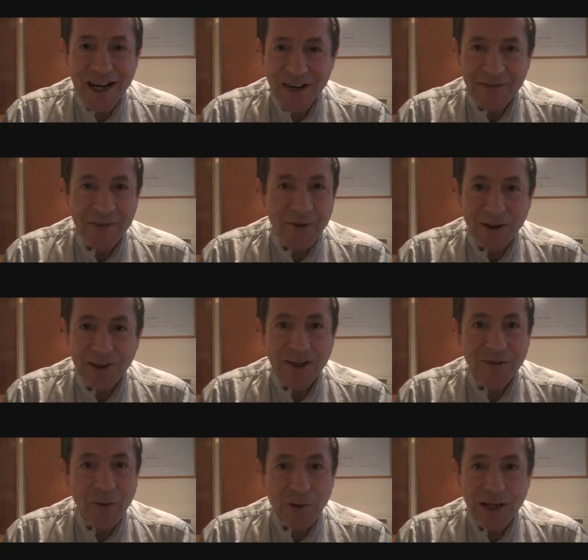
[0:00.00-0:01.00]
Every month
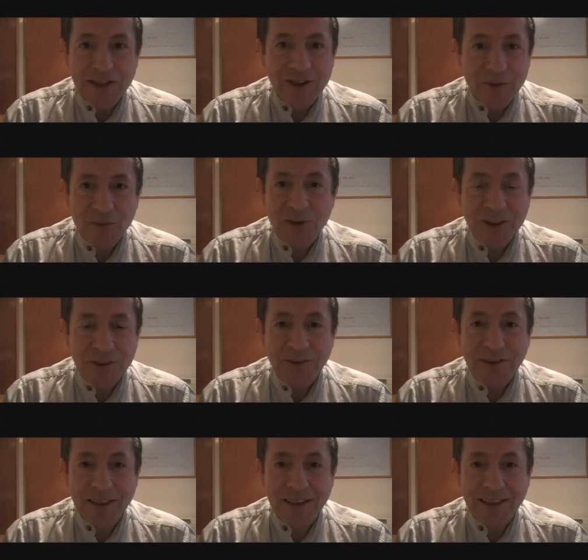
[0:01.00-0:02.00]
I'm away somewhere
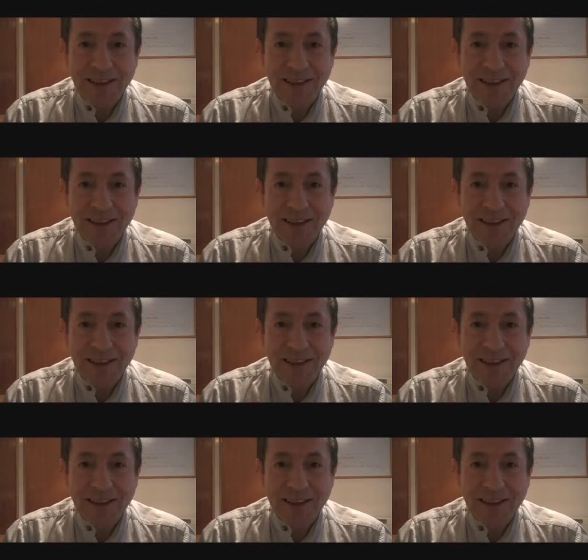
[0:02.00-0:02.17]
differently,